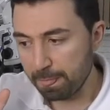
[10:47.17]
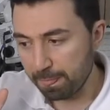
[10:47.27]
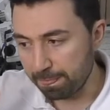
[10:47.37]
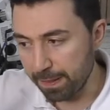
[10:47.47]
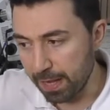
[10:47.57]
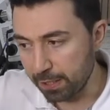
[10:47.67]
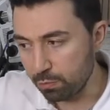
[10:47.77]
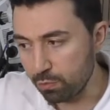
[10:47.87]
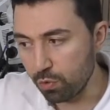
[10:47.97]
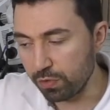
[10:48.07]
Then you
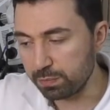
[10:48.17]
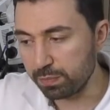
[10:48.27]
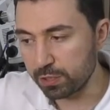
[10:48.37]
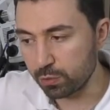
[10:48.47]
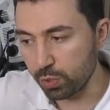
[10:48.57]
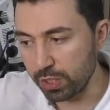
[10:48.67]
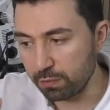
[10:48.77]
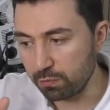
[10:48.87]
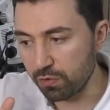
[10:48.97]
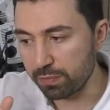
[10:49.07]
move it
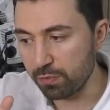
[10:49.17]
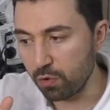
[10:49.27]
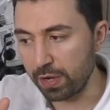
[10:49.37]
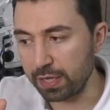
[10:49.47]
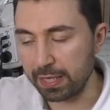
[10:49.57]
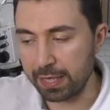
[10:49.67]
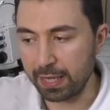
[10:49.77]
between, remove, and